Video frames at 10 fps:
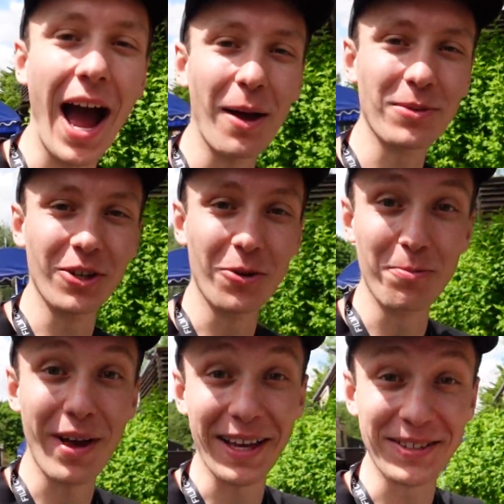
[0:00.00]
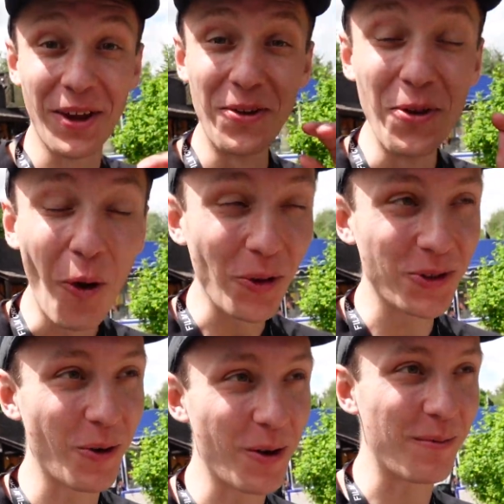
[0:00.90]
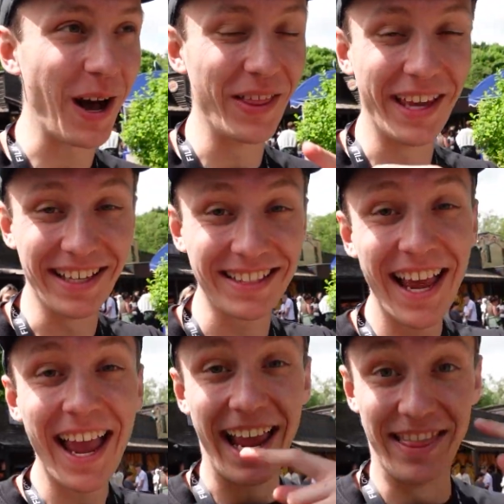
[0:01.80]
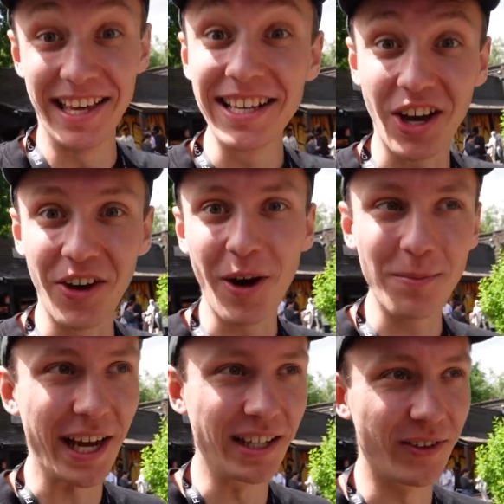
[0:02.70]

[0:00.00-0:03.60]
absolute best to not talk about this in these kind of update